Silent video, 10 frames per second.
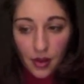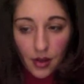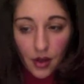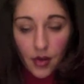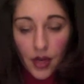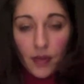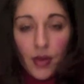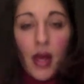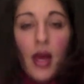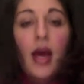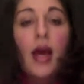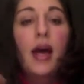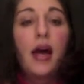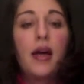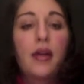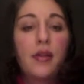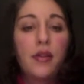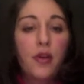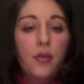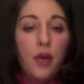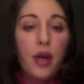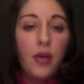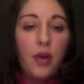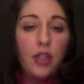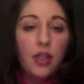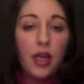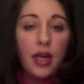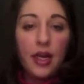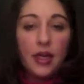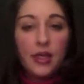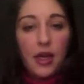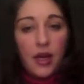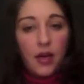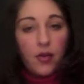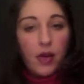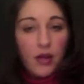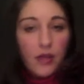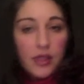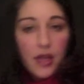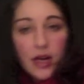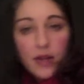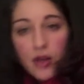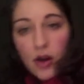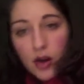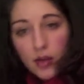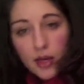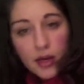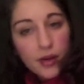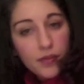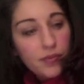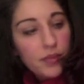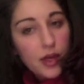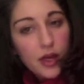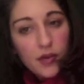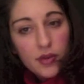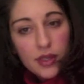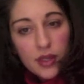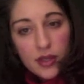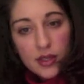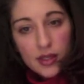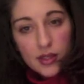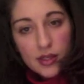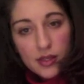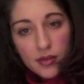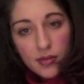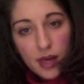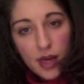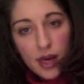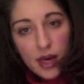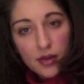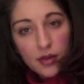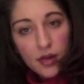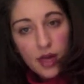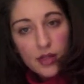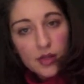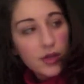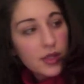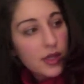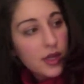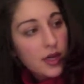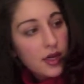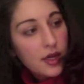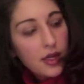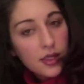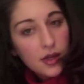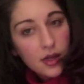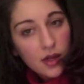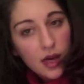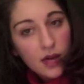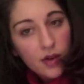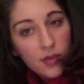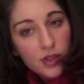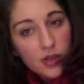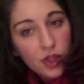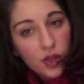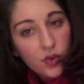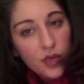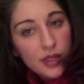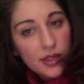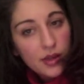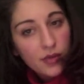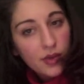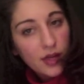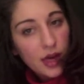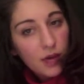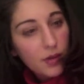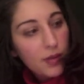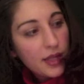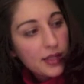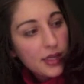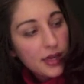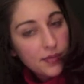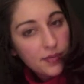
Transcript: All right. And the third point I want you to hit is right on the side of the arm here. You see this is my hand, okay? So it's kind of almost on the crease of where the elbow bends here.